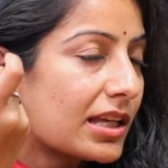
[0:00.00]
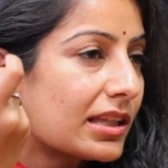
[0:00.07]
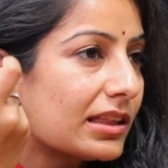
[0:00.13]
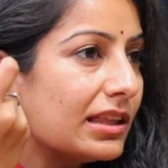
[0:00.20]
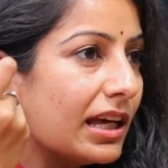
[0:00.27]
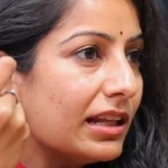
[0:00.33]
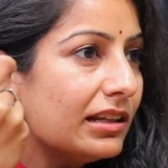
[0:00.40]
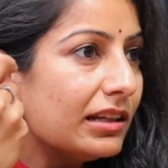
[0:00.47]

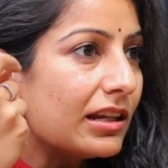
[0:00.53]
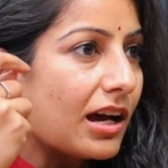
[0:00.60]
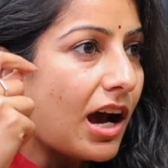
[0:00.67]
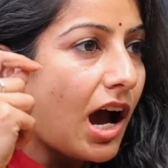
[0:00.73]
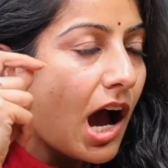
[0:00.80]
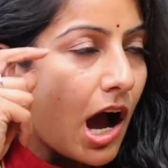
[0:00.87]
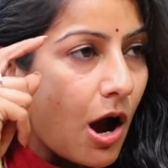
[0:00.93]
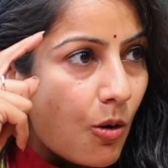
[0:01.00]
then
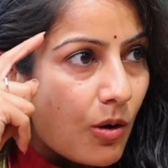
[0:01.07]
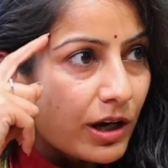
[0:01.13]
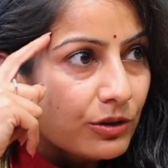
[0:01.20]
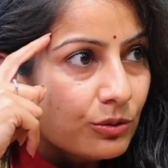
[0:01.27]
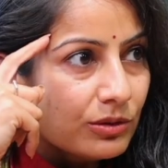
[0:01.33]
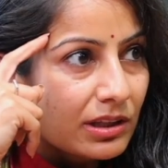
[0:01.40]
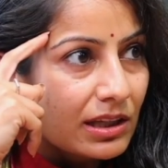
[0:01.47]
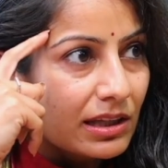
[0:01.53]
how are
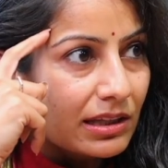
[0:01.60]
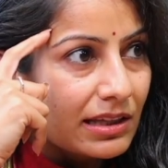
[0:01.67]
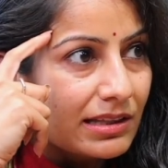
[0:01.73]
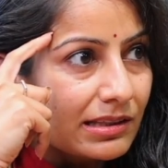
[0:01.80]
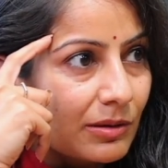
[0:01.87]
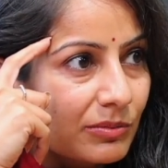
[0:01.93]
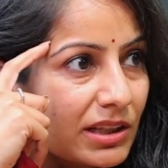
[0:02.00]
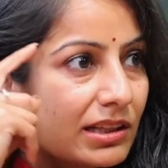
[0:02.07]
you thinking
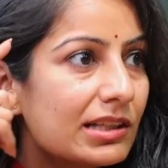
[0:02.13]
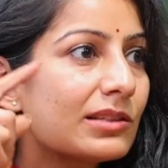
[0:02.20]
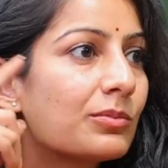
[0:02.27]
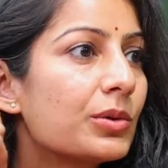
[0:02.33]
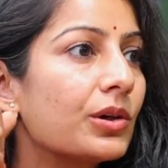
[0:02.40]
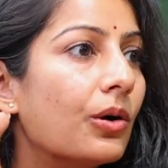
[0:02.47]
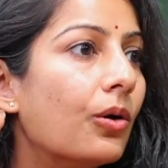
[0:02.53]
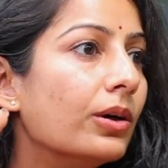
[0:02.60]
something that's
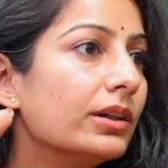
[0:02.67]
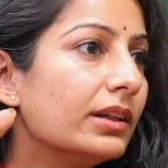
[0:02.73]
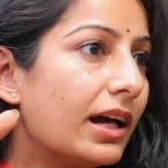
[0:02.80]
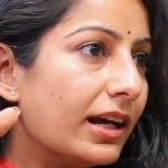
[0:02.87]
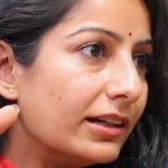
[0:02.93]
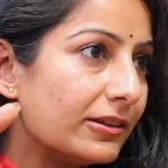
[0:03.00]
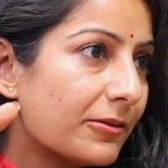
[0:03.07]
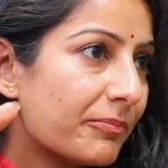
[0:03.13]
beyond
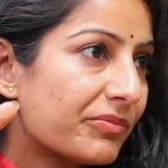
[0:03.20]
that?